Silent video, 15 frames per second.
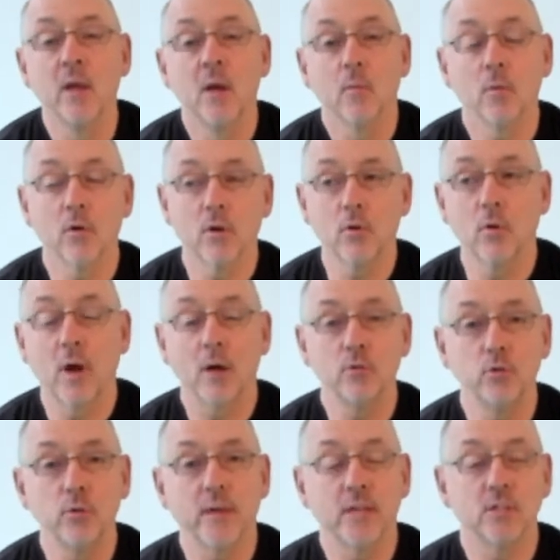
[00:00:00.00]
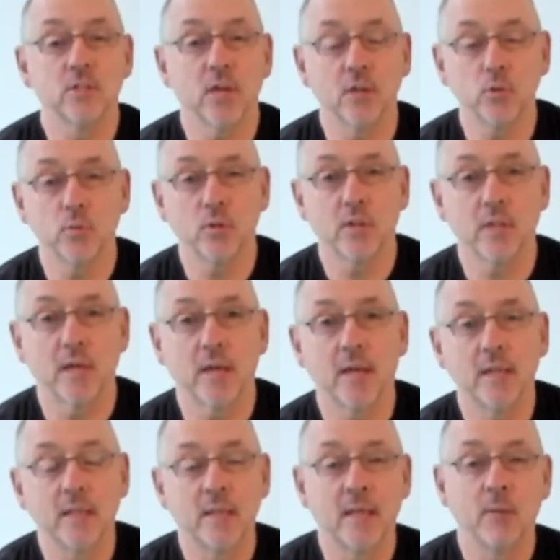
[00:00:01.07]
we're going to go how do you get in touch with that,
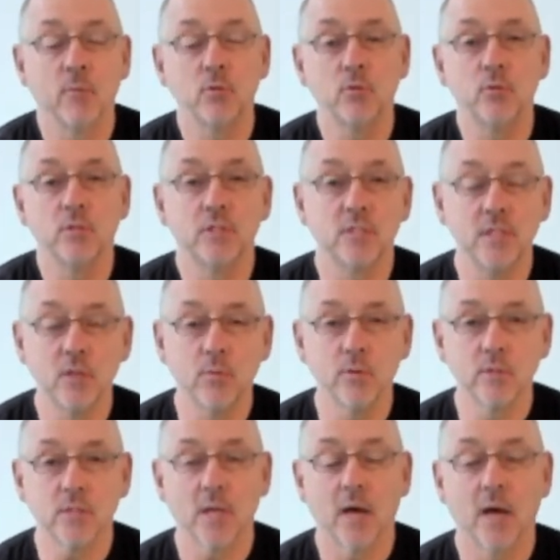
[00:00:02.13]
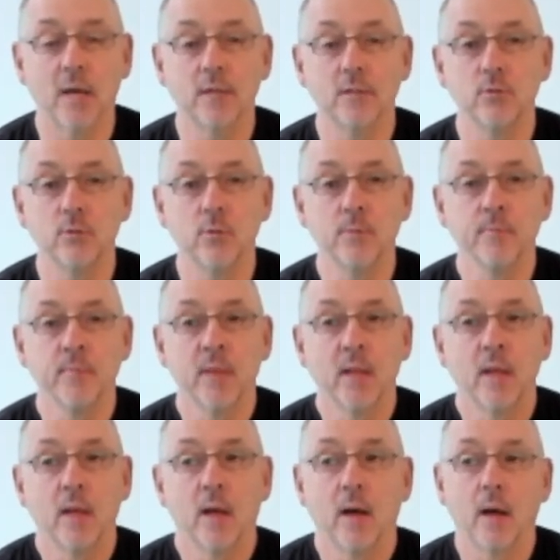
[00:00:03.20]
and then we'll do the sequence that I do,
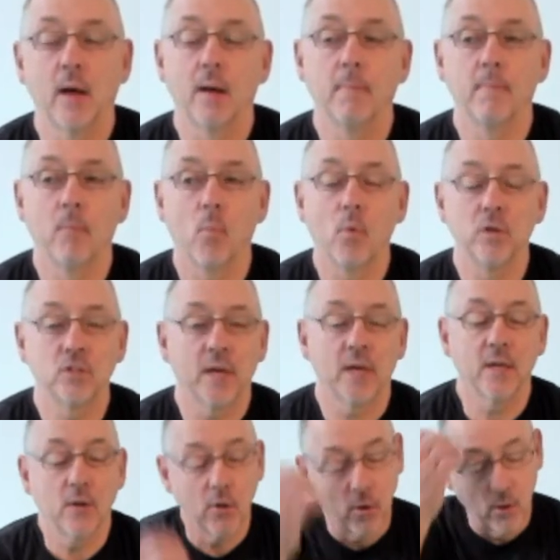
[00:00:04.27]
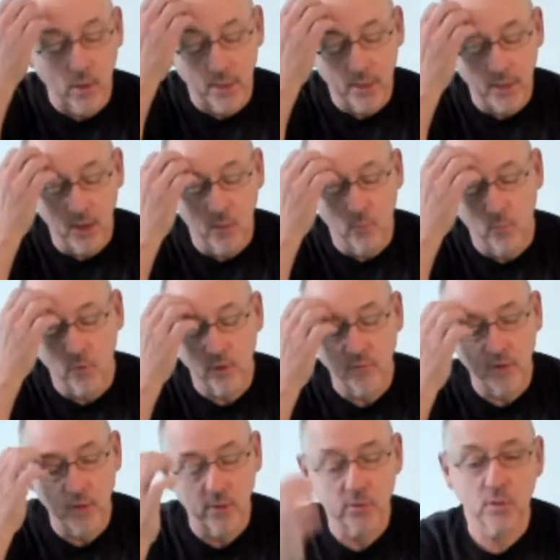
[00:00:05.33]
um, which I got a number of
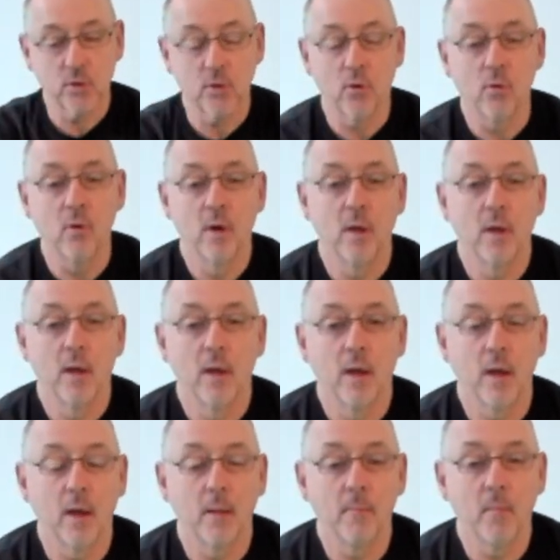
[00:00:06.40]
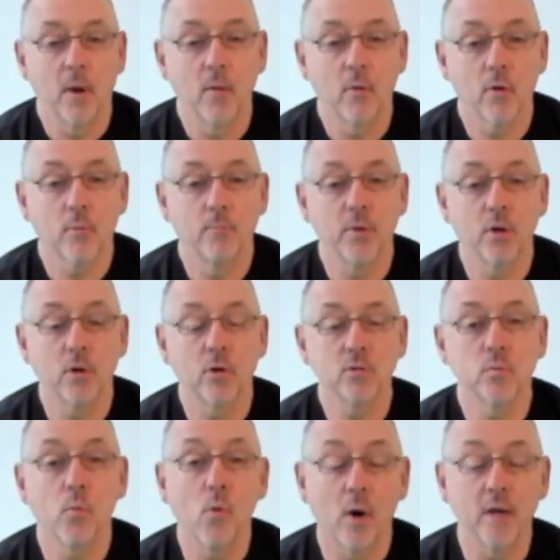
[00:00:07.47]
years ago. Um,
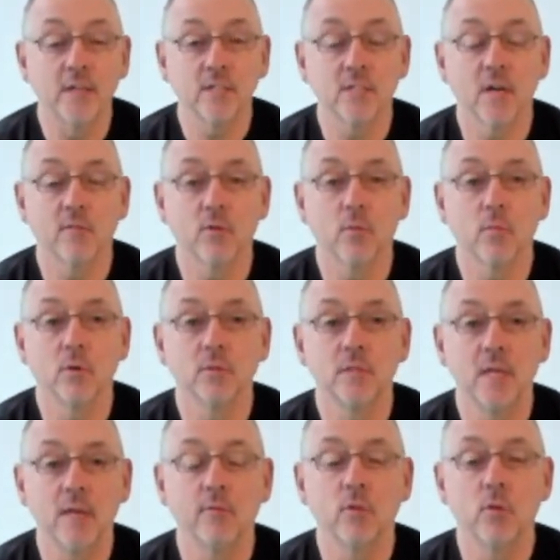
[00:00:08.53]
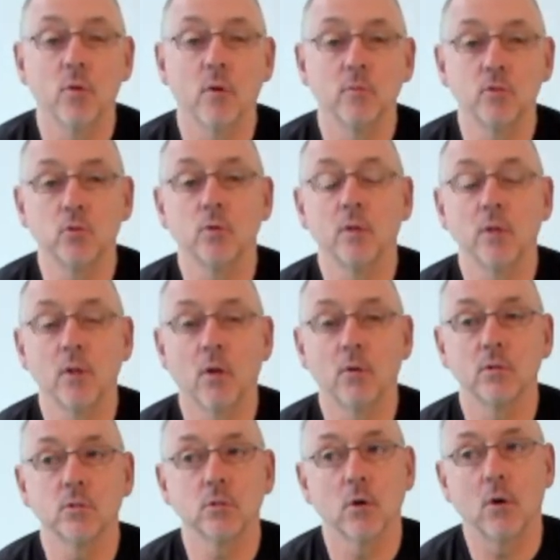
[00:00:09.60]
because what I discovered was even though I was doing
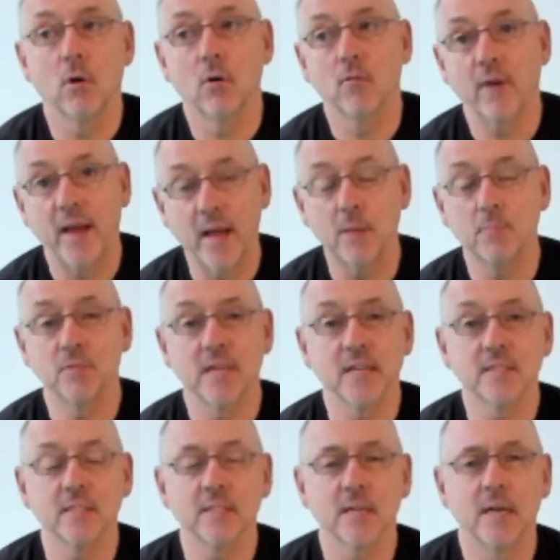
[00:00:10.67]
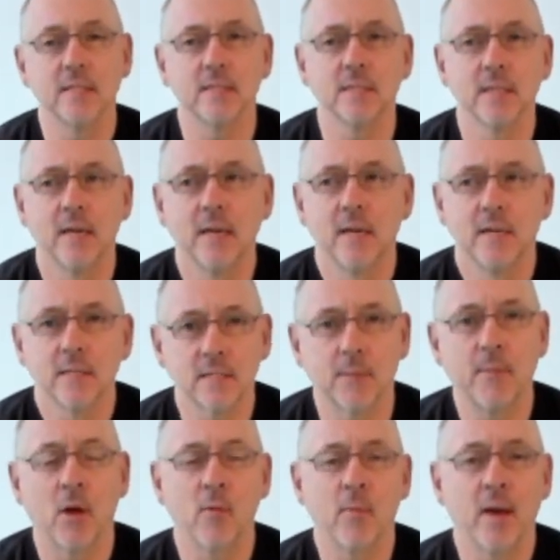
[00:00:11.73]
lots of abs exercises,
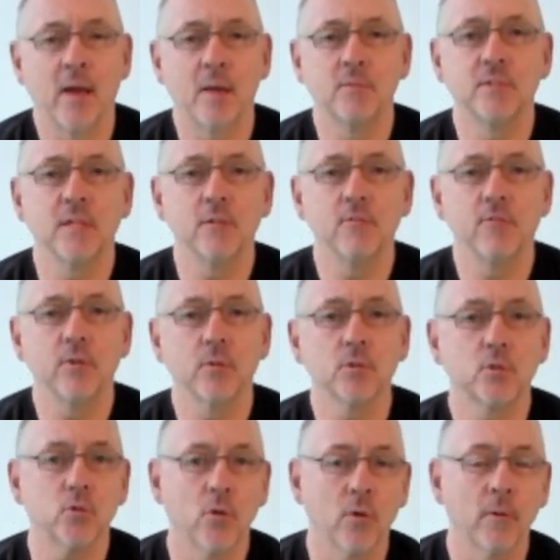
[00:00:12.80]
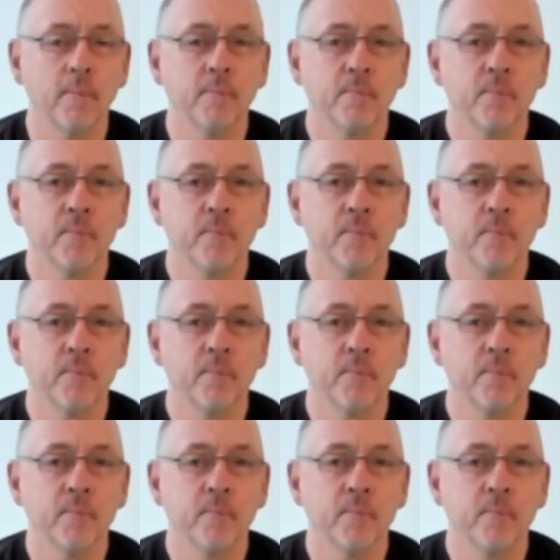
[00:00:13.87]
somehow my abs didn't feel strong.